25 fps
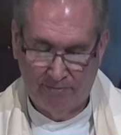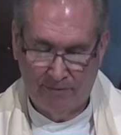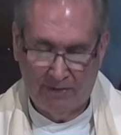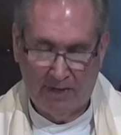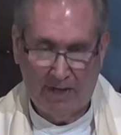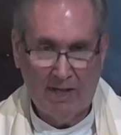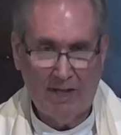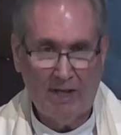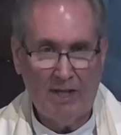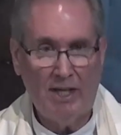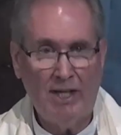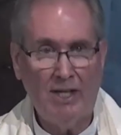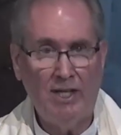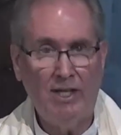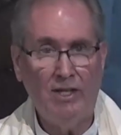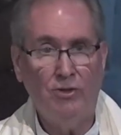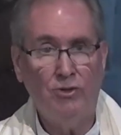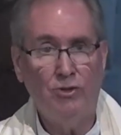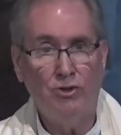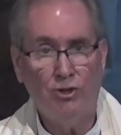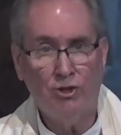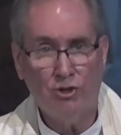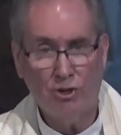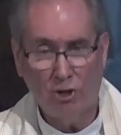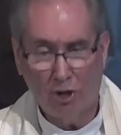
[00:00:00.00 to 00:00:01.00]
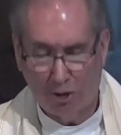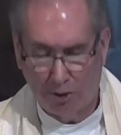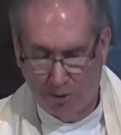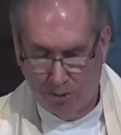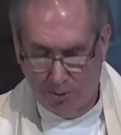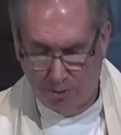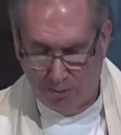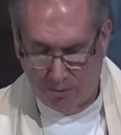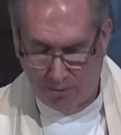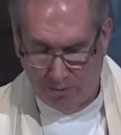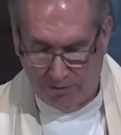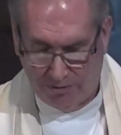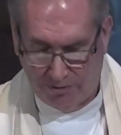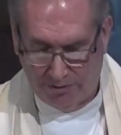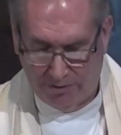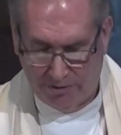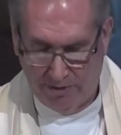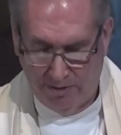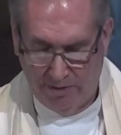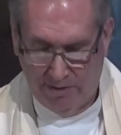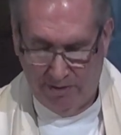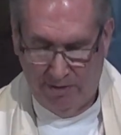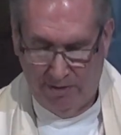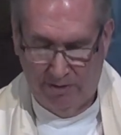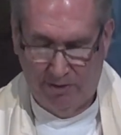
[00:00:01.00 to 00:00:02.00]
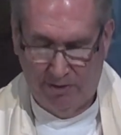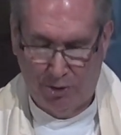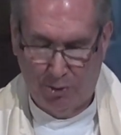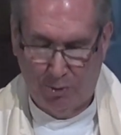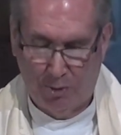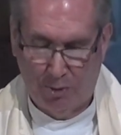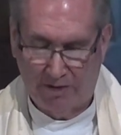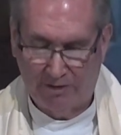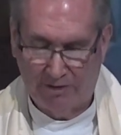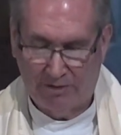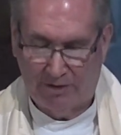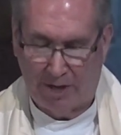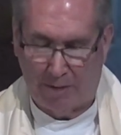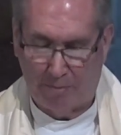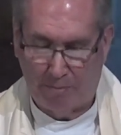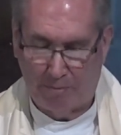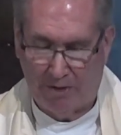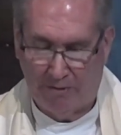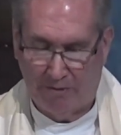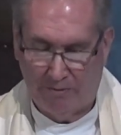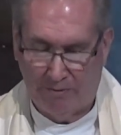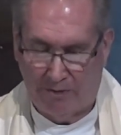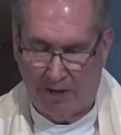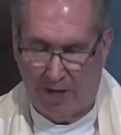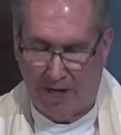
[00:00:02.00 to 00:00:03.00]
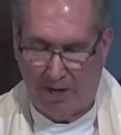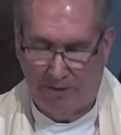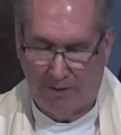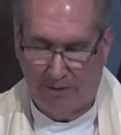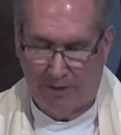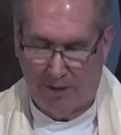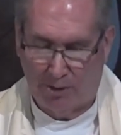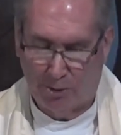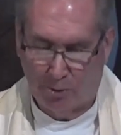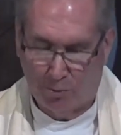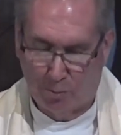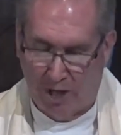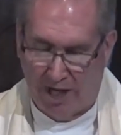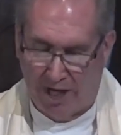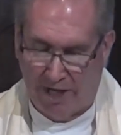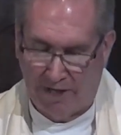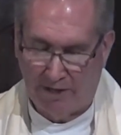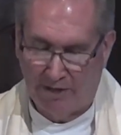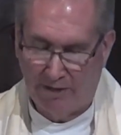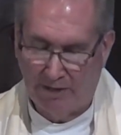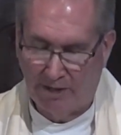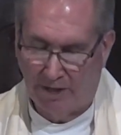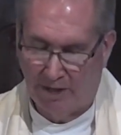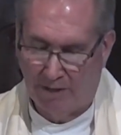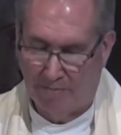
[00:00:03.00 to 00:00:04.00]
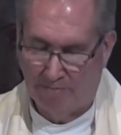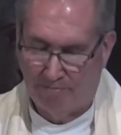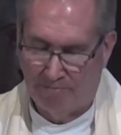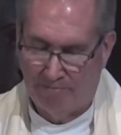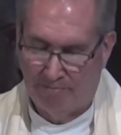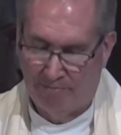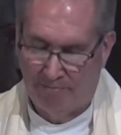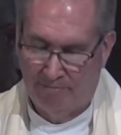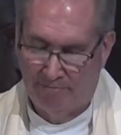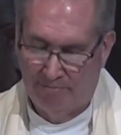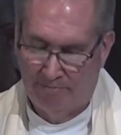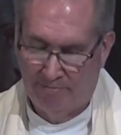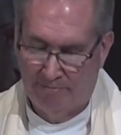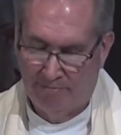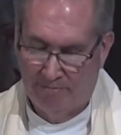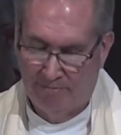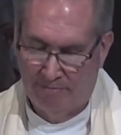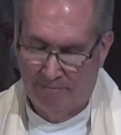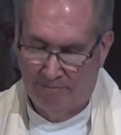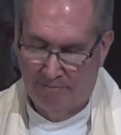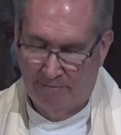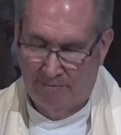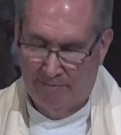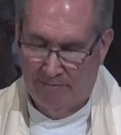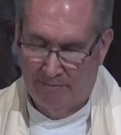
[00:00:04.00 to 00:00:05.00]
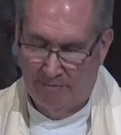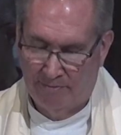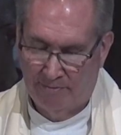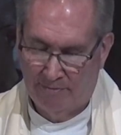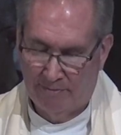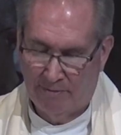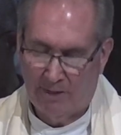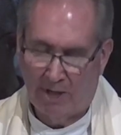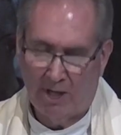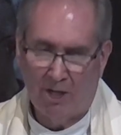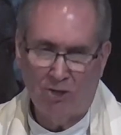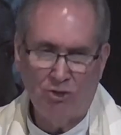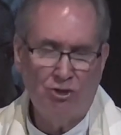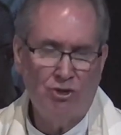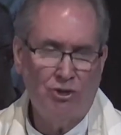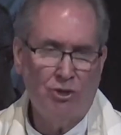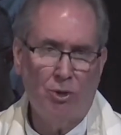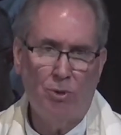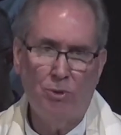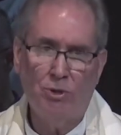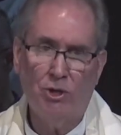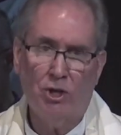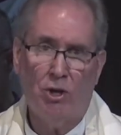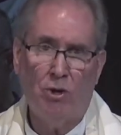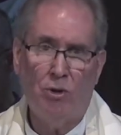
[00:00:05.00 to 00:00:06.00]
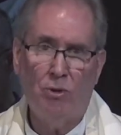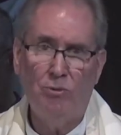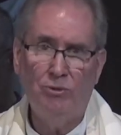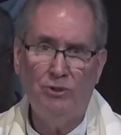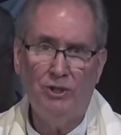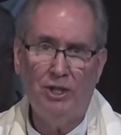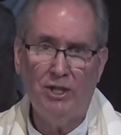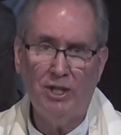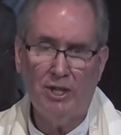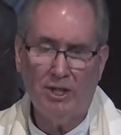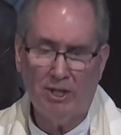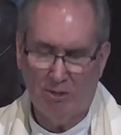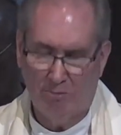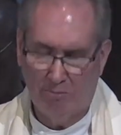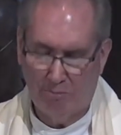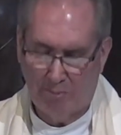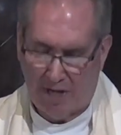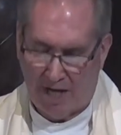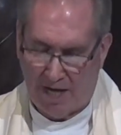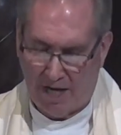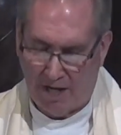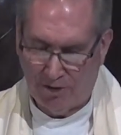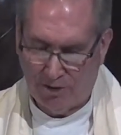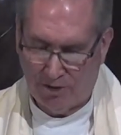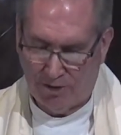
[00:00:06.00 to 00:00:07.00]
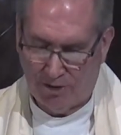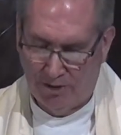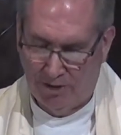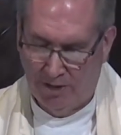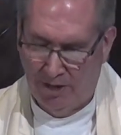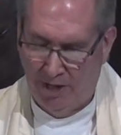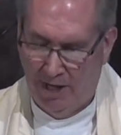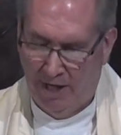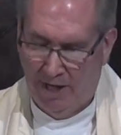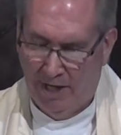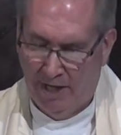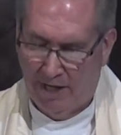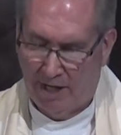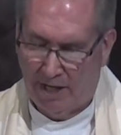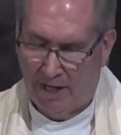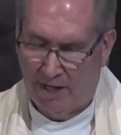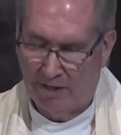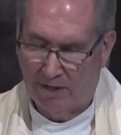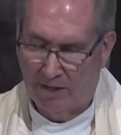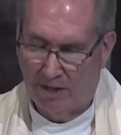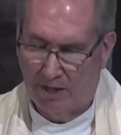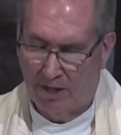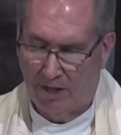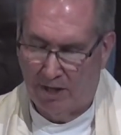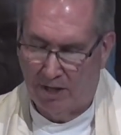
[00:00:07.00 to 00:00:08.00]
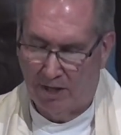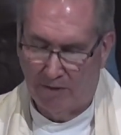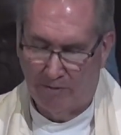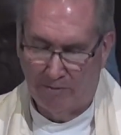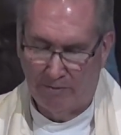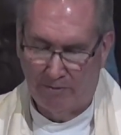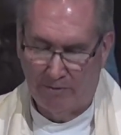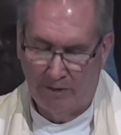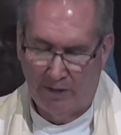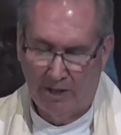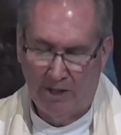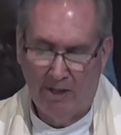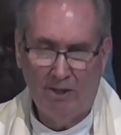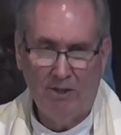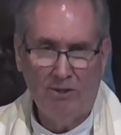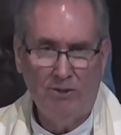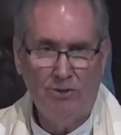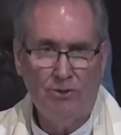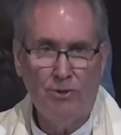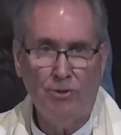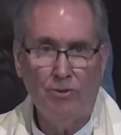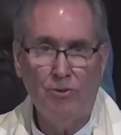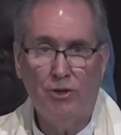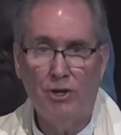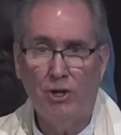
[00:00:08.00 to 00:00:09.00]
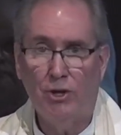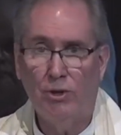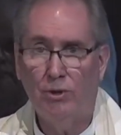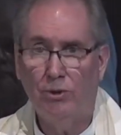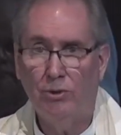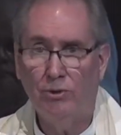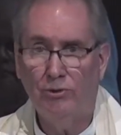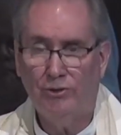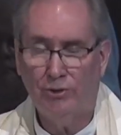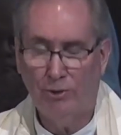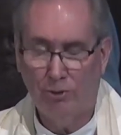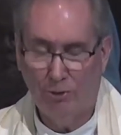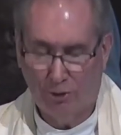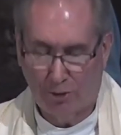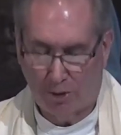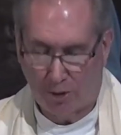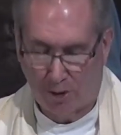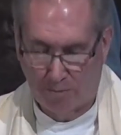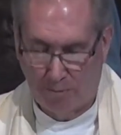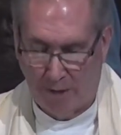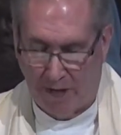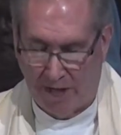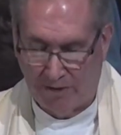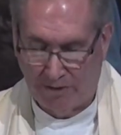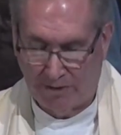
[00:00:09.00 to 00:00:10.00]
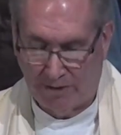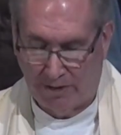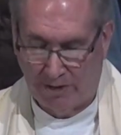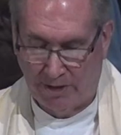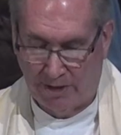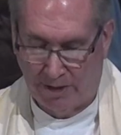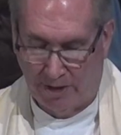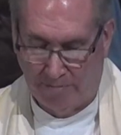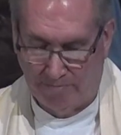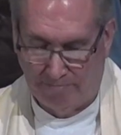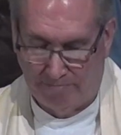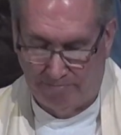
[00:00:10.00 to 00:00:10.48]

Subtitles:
He chose to accept the fate that awaited him and showed only compassion and love to those who tormented him.